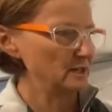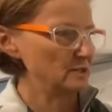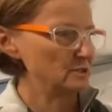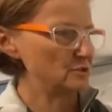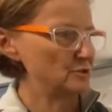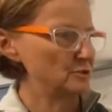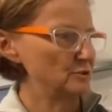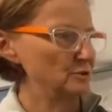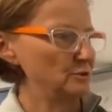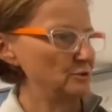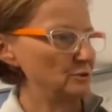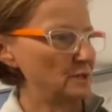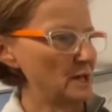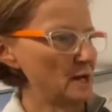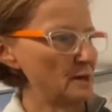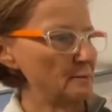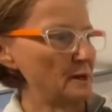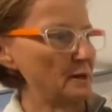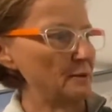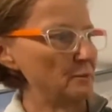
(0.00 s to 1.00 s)
to
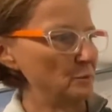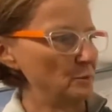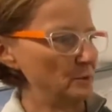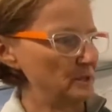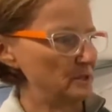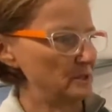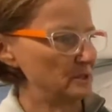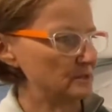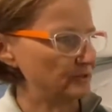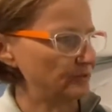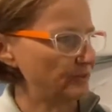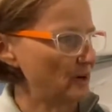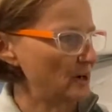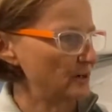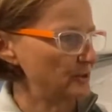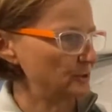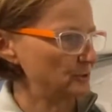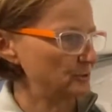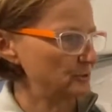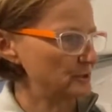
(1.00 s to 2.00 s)
come up with this
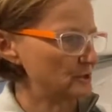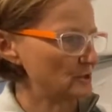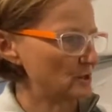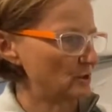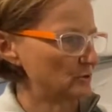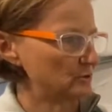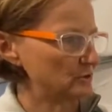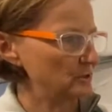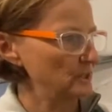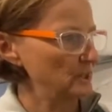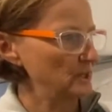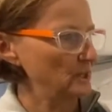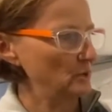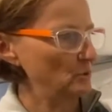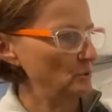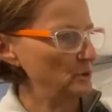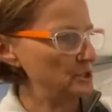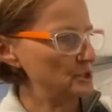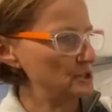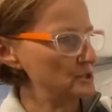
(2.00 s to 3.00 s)
final result,
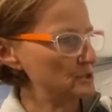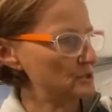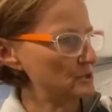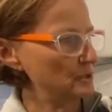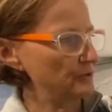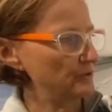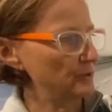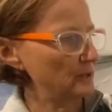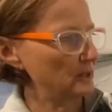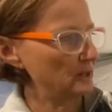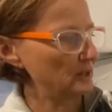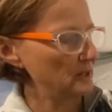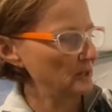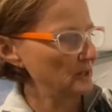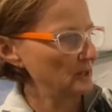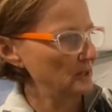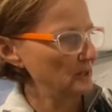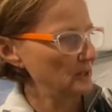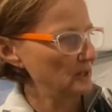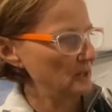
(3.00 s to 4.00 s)
which is sort of a
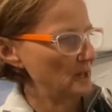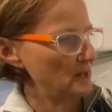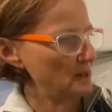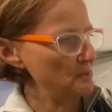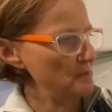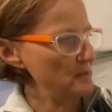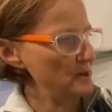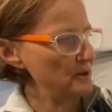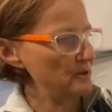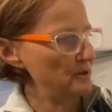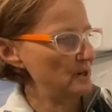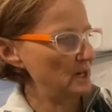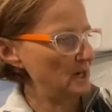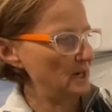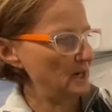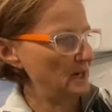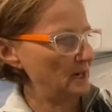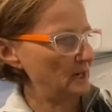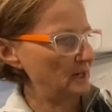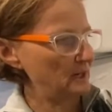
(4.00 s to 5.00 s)

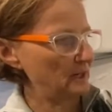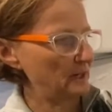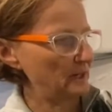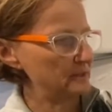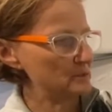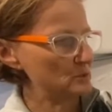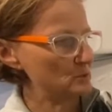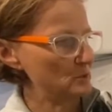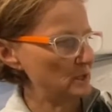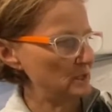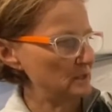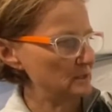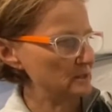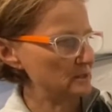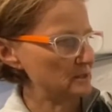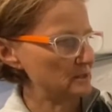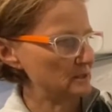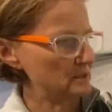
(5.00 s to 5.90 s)
mirror as well as